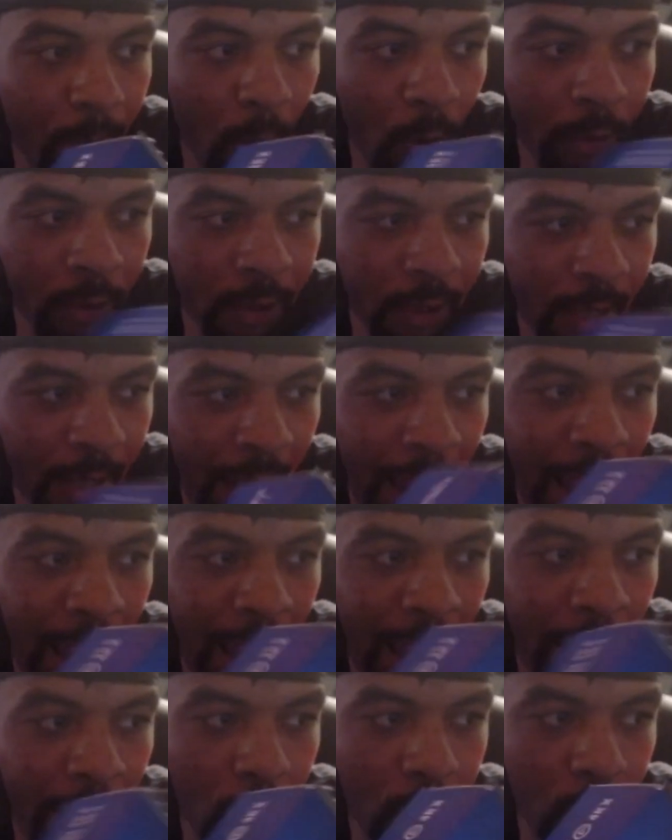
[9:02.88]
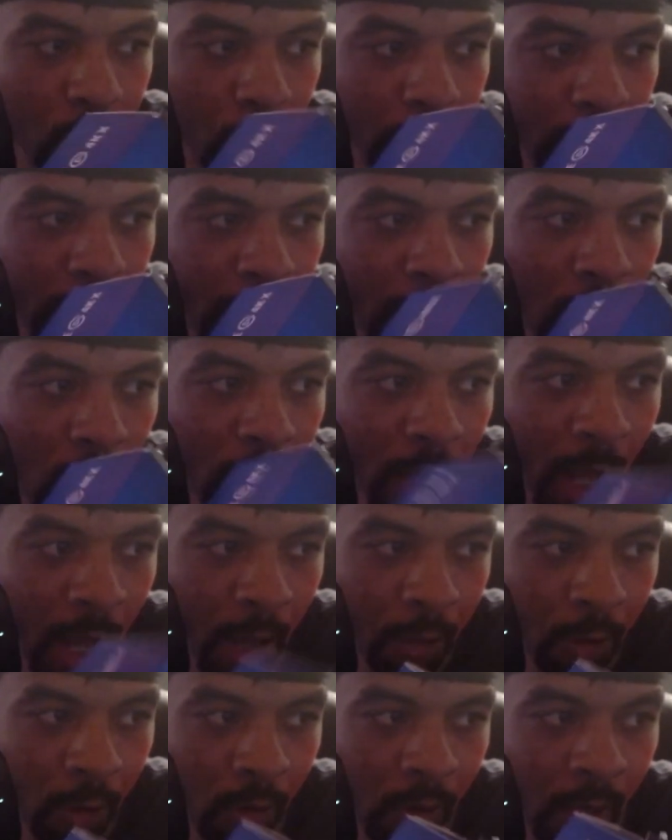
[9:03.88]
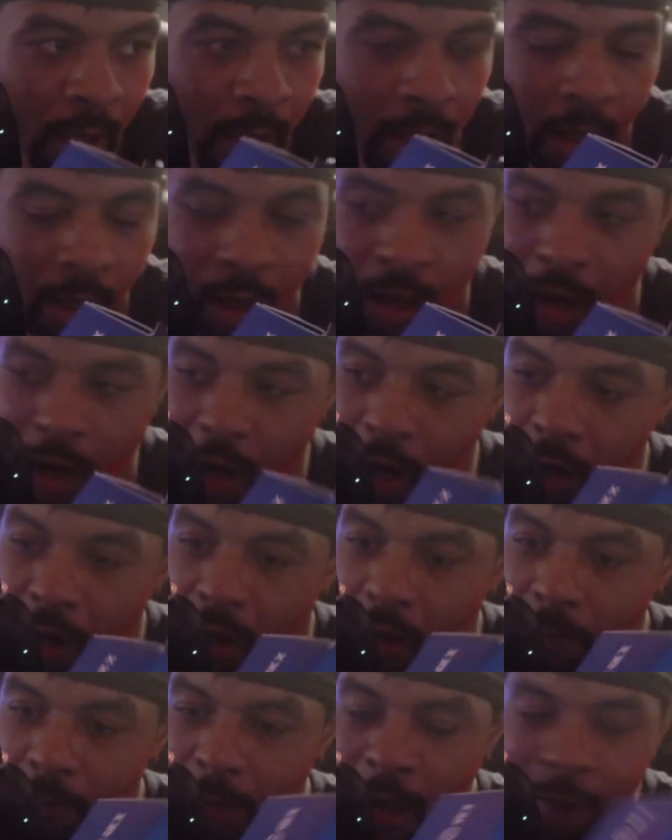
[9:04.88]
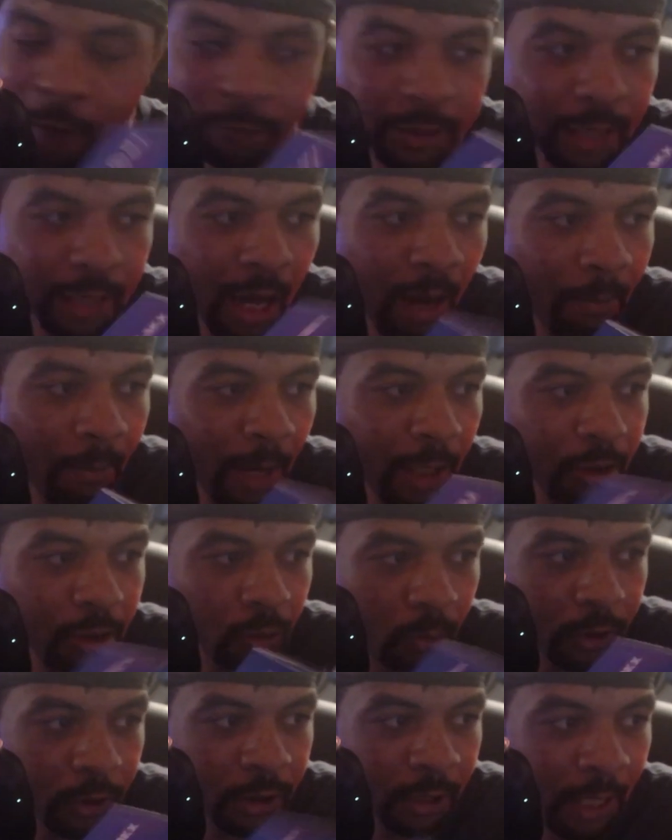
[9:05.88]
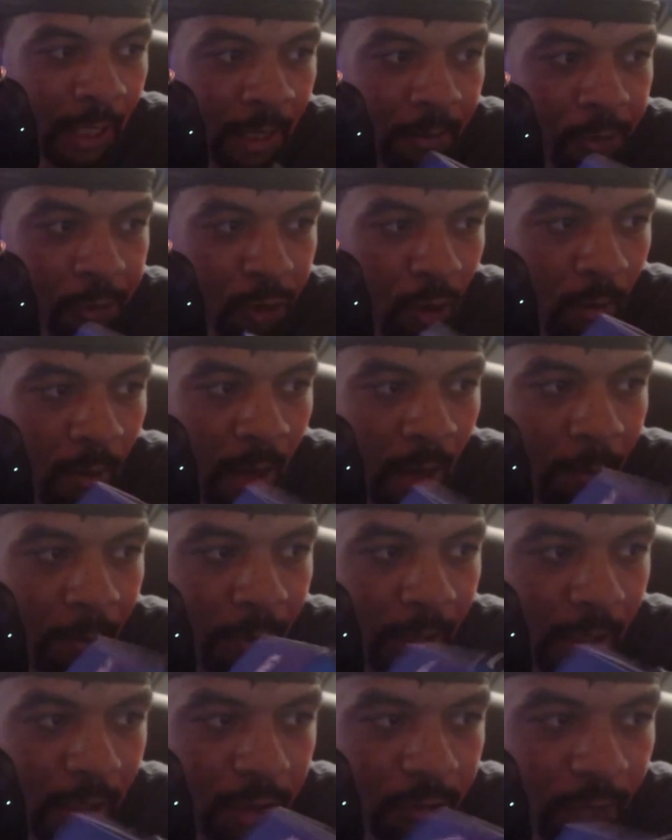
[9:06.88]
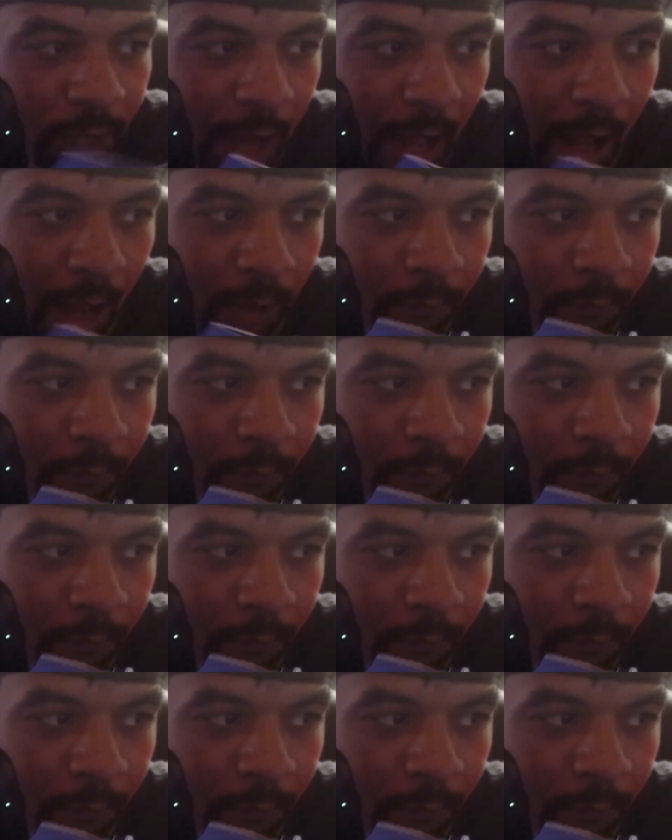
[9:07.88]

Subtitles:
thing I have noticed with the Elgato, every time I switch games on my PS5,